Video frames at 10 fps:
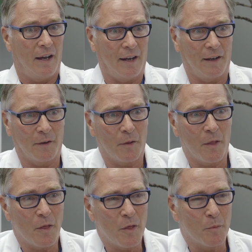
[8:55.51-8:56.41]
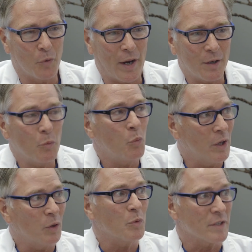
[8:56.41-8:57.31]
uh, the brain
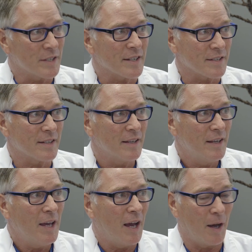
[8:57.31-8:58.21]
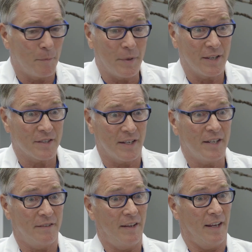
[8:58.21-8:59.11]
will resist uh, because it,